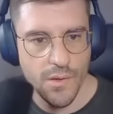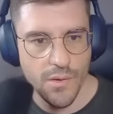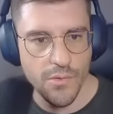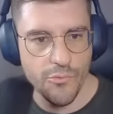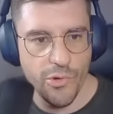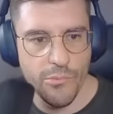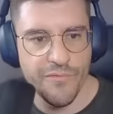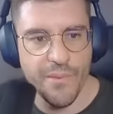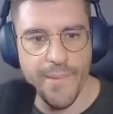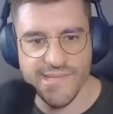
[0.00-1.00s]

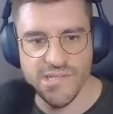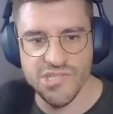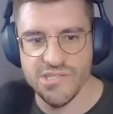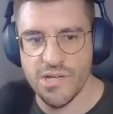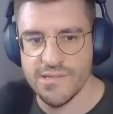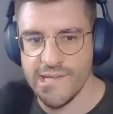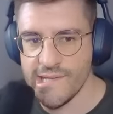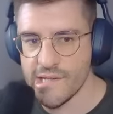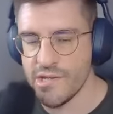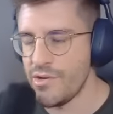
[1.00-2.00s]
Remove the message is not
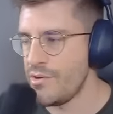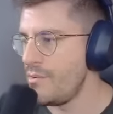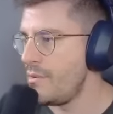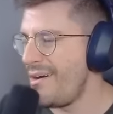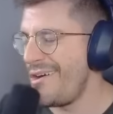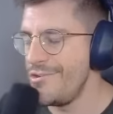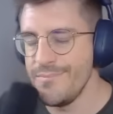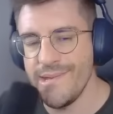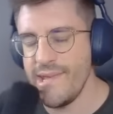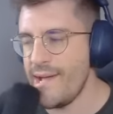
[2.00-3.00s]
needed though. Oh, you
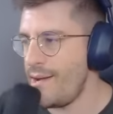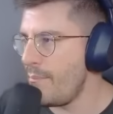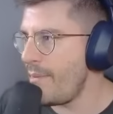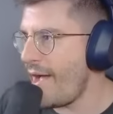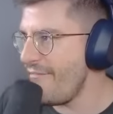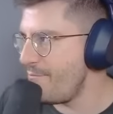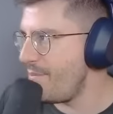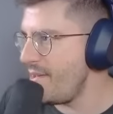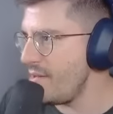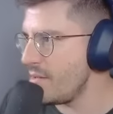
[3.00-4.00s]
mean, yeah, I've been